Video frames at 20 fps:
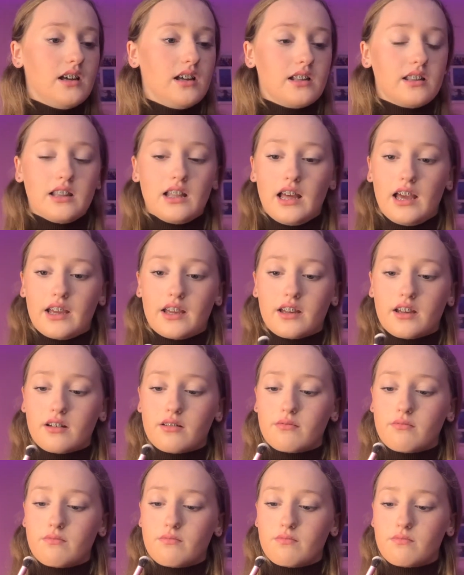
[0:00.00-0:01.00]
like
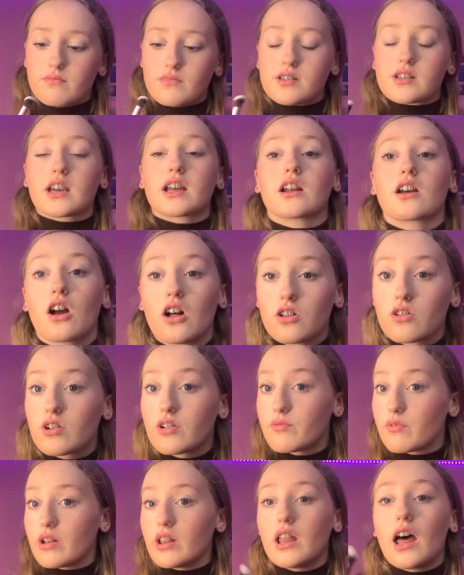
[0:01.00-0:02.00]
skin color
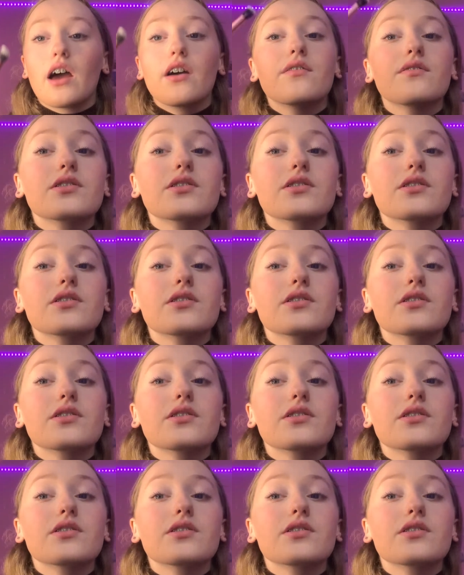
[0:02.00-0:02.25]
in real life.